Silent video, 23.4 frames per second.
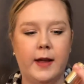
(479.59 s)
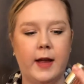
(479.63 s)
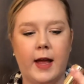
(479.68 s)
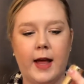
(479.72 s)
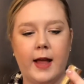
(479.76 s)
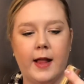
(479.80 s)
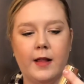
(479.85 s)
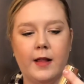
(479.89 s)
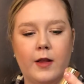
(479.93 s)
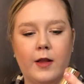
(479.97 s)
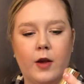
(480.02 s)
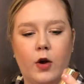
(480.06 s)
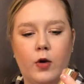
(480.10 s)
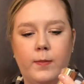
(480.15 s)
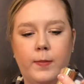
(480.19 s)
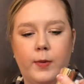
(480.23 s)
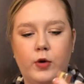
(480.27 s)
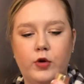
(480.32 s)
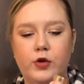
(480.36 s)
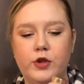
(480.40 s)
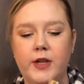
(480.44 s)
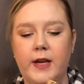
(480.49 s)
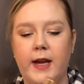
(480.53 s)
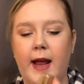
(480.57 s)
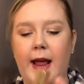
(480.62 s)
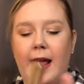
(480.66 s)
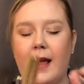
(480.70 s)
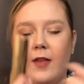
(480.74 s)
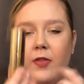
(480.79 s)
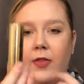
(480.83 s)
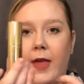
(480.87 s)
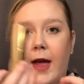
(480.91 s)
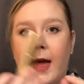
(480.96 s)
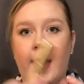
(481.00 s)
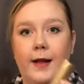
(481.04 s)
It's bougie
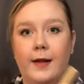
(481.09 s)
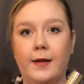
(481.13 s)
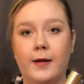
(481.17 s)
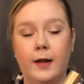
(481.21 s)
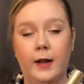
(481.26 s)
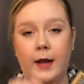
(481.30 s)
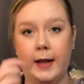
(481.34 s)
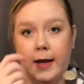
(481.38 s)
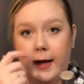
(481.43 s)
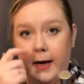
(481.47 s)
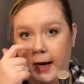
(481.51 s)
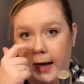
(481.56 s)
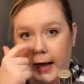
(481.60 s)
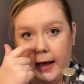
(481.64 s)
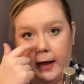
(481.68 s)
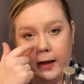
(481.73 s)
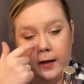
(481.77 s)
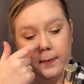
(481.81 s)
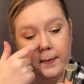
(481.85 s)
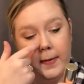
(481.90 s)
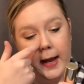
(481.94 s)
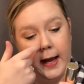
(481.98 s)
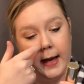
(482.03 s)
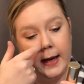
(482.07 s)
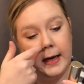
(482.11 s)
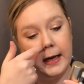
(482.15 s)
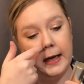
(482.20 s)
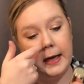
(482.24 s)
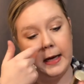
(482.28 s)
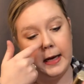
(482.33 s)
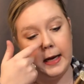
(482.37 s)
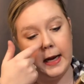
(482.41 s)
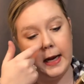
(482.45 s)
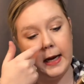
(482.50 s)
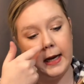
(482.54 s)
and that lid is
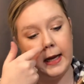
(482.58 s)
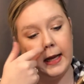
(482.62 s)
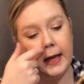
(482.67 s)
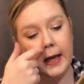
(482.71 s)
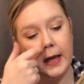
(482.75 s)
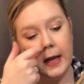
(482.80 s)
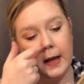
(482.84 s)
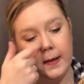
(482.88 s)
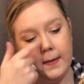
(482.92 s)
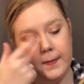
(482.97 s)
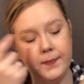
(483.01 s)
magnetic.